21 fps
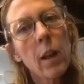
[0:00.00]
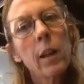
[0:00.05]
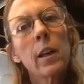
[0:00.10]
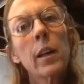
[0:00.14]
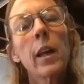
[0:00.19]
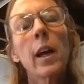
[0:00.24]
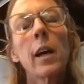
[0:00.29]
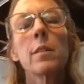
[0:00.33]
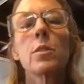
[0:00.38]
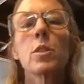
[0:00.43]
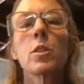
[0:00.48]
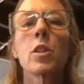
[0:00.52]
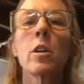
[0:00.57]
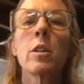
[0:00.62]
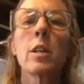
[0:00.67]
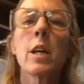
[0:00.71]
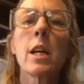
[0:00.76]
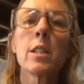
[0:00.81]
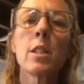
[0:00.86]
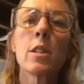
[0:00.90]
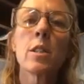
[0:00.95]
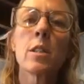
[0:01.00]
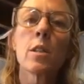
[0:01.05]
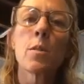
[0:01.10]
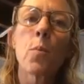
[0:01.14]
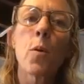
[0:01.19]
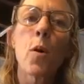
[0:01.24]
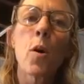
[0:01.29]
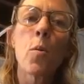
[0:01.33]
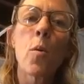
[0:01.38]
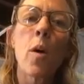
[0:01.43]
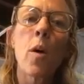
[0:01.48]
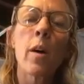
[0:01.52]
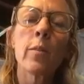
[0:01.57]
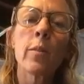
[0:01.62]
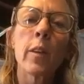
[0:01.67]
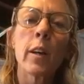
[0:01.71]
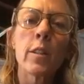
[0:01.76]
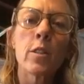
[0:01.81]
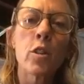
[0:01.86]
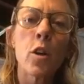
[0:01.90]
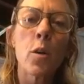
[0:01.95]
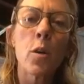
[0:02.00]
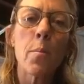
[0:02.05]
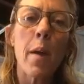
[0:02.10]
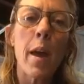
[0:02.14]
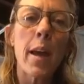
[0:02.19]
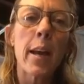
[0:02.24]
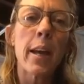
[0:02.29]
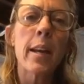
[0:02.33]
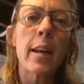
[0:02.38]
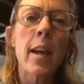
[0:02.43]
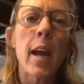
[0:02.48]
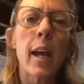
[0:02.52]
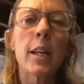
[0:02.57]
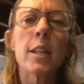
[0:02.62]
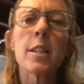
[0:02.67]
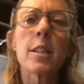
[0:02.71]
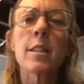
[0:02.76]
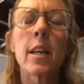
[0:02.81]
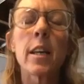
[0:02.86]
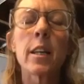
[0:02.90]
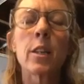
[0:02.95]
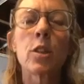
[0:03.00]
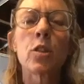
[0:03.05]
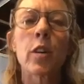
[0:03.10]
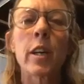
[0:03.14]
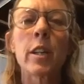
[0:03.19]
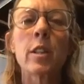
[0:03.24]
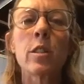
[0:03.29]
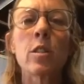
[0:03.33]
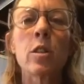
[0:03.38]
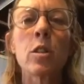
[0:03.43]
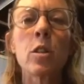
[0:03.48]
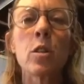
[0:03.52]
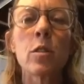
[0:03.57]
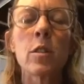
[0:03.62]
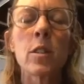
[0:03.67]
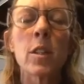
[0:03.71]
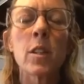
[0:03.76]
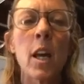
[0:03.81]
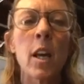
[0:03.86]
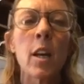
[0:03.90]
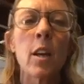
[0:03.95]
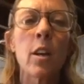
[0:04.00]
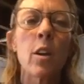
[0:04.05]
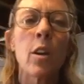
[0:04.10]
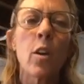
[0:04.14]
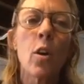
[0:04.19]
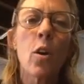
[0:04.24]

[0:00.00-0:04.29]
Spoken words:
Yeah, so let's put, so make a nice like translucent,